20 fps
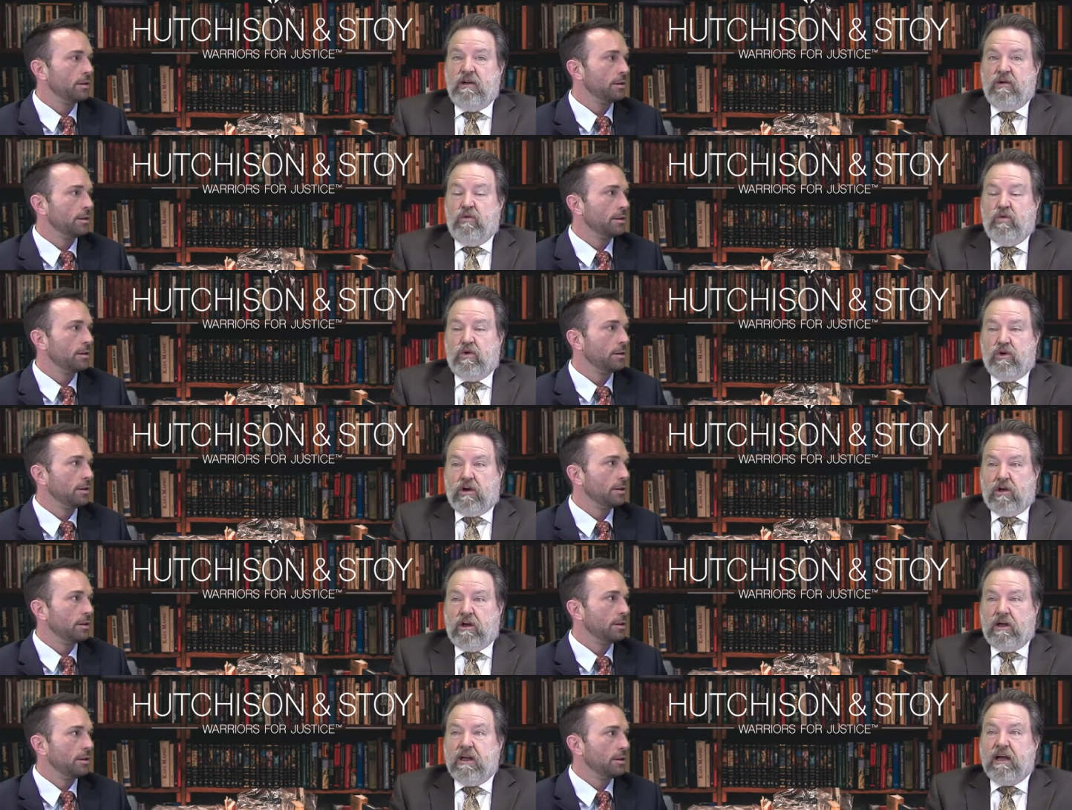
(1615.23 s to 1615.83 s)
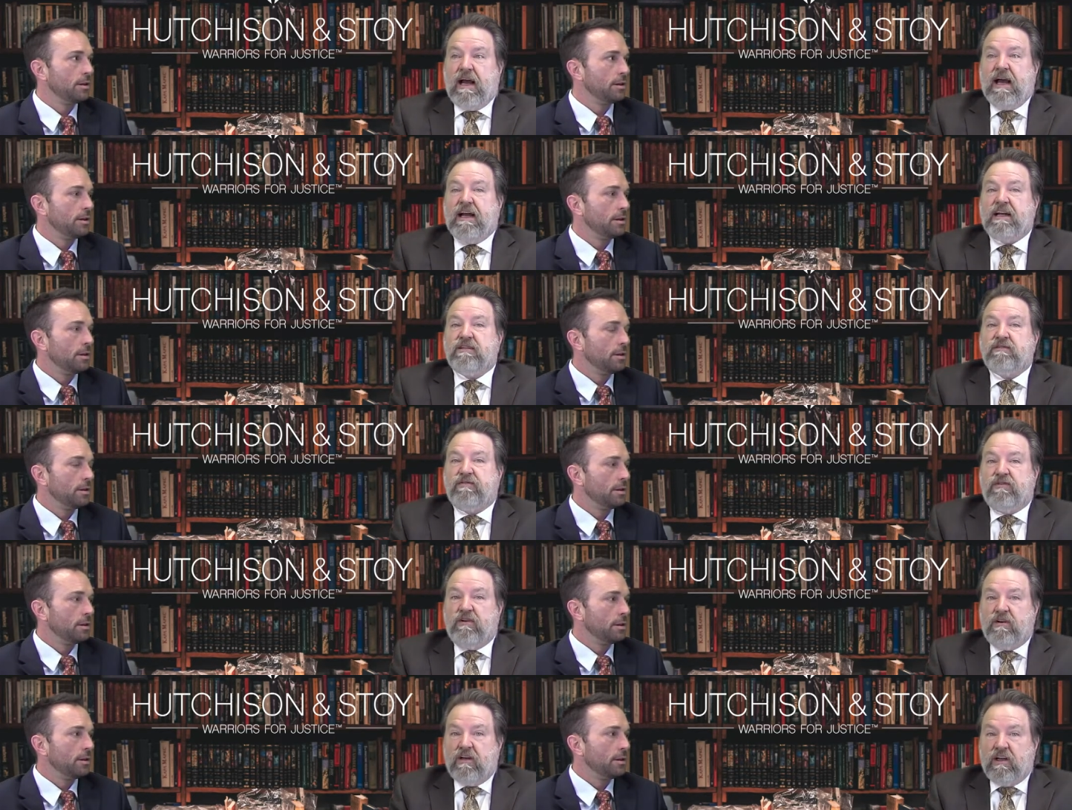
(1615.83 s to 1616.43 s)
Speaker 1: we're going to ask
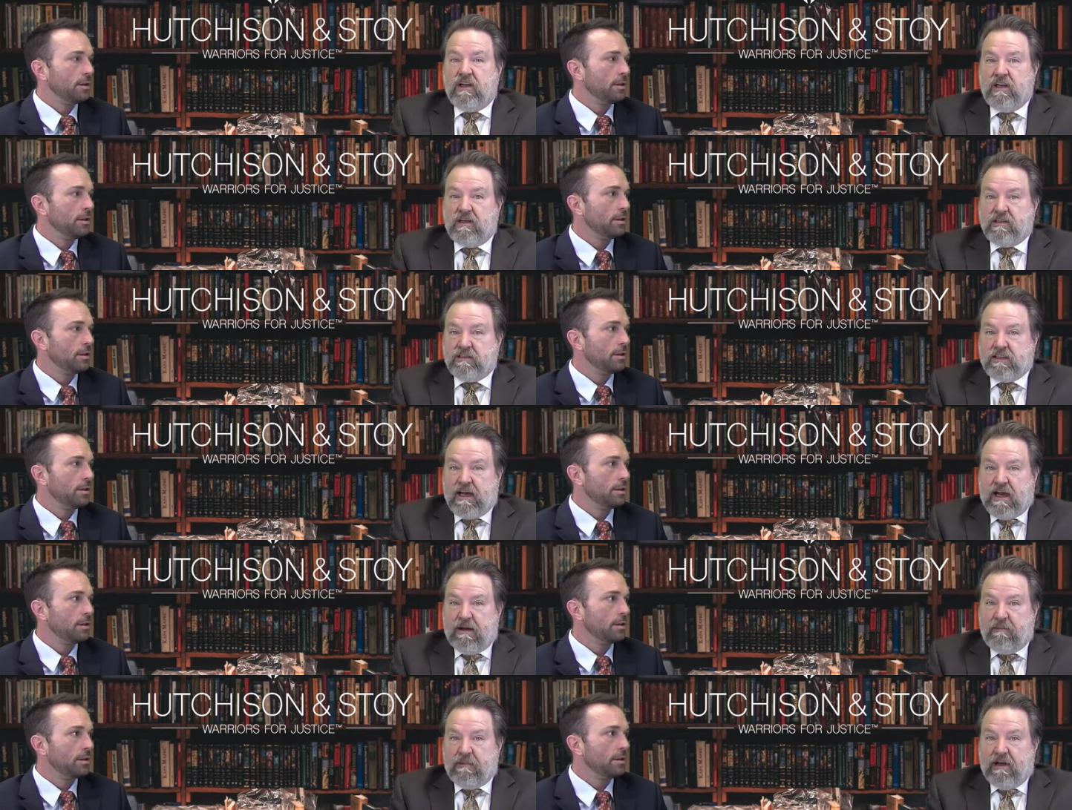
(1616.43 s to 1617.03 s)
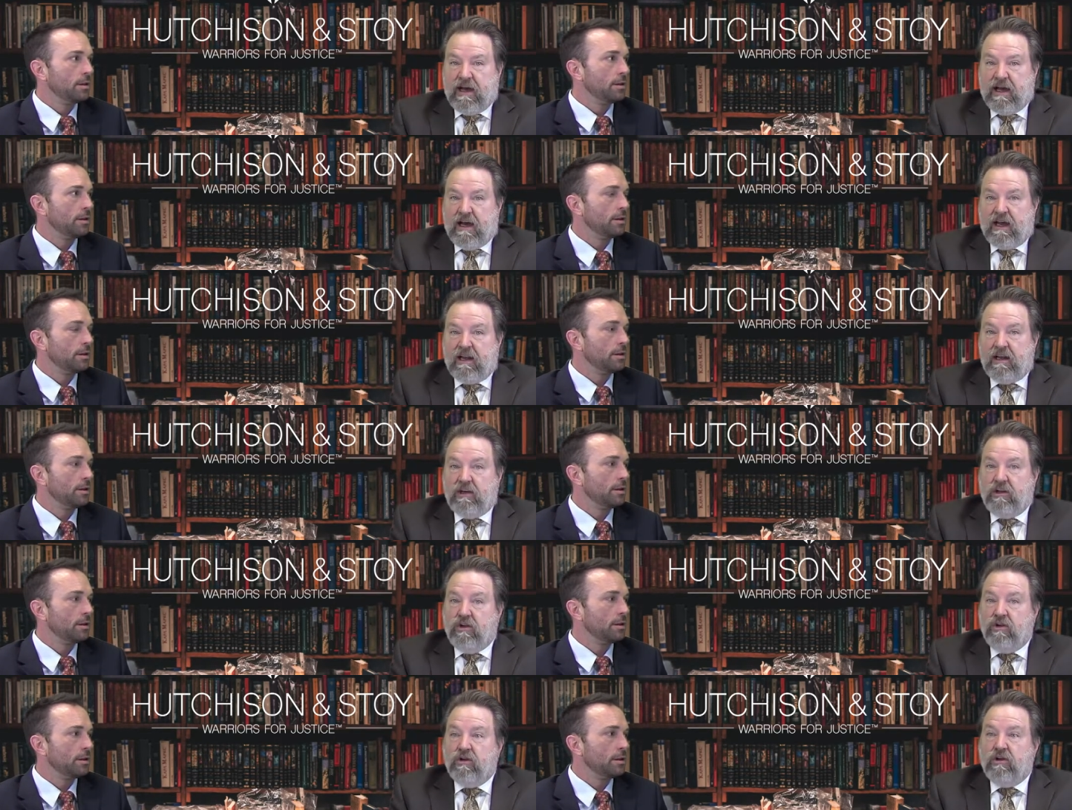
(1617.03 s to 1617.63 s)
for a little timeout,
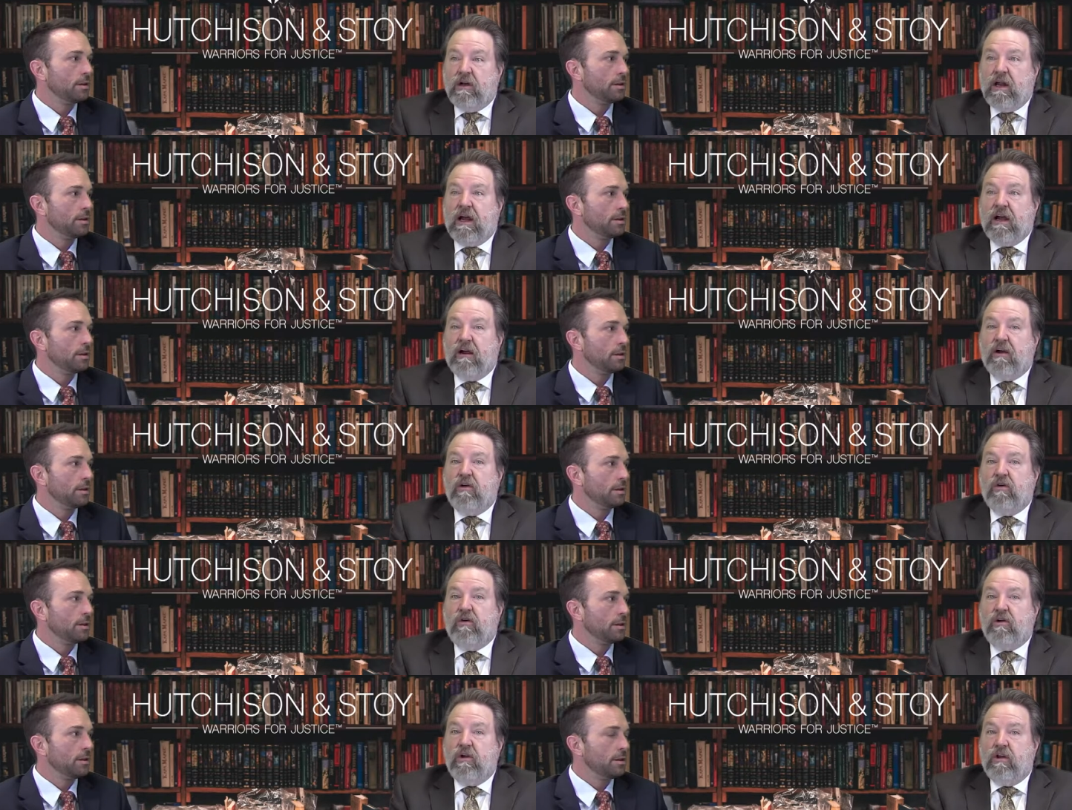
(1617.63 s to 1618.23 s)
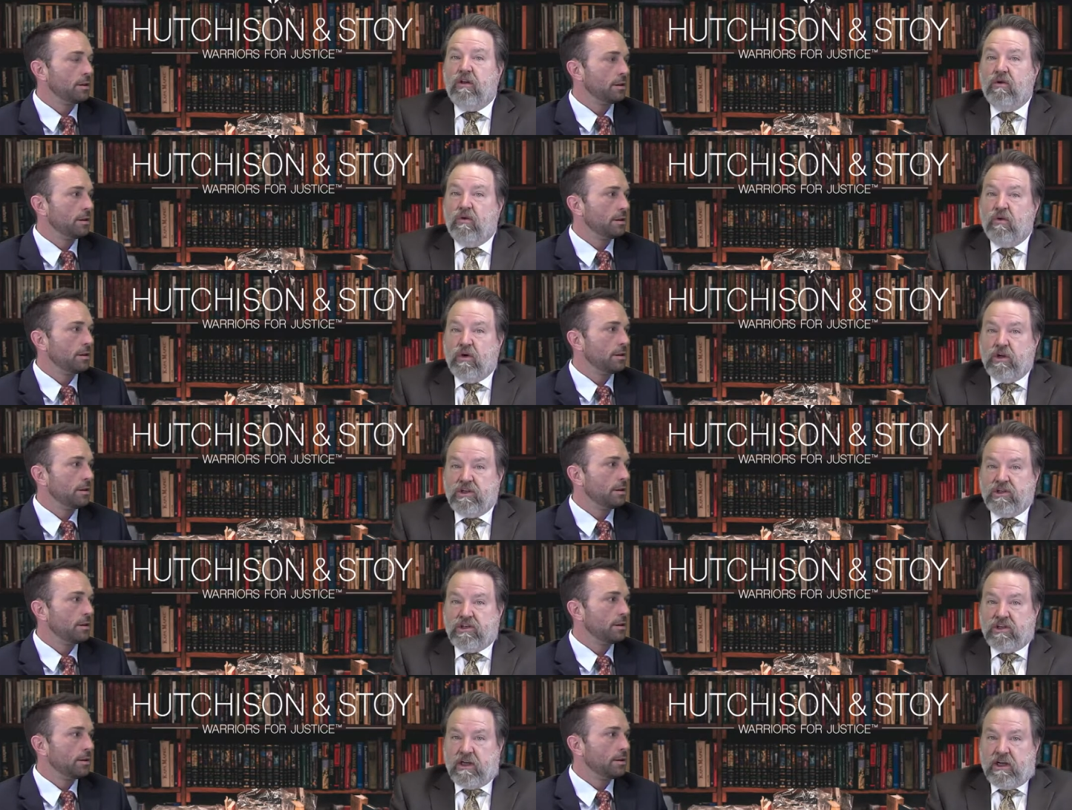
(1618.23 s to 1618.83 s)
and you and I are going to the
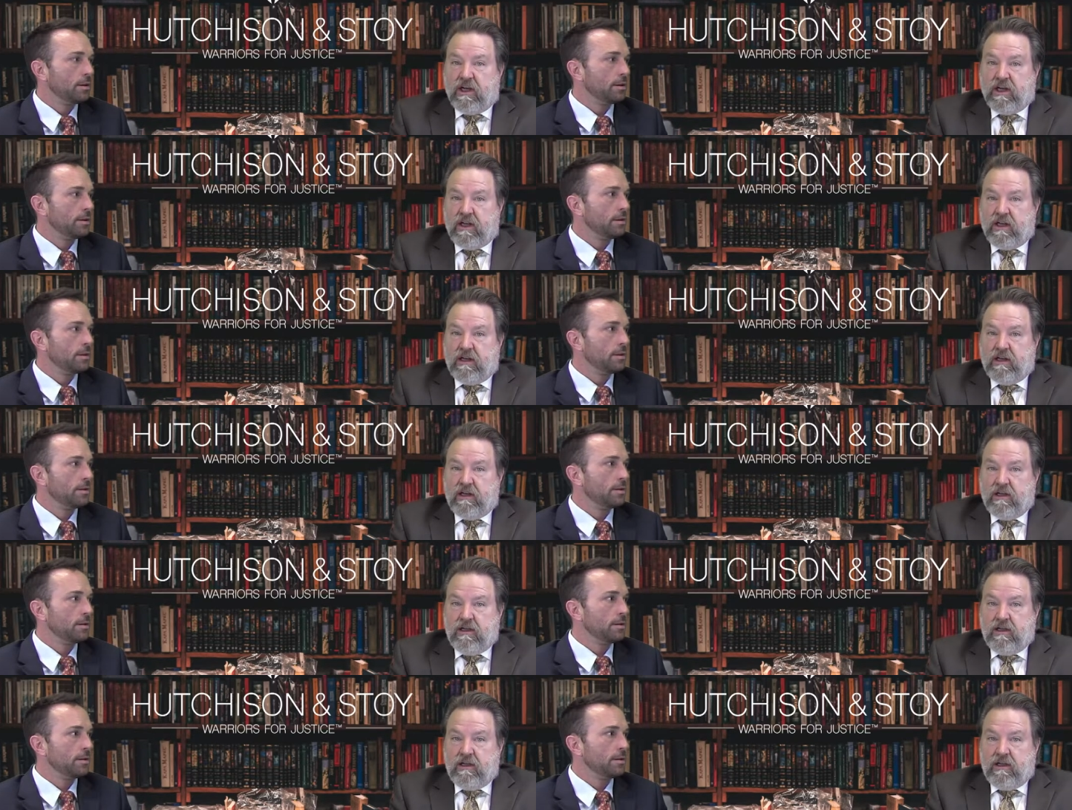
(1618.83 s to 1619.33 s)
woodshed.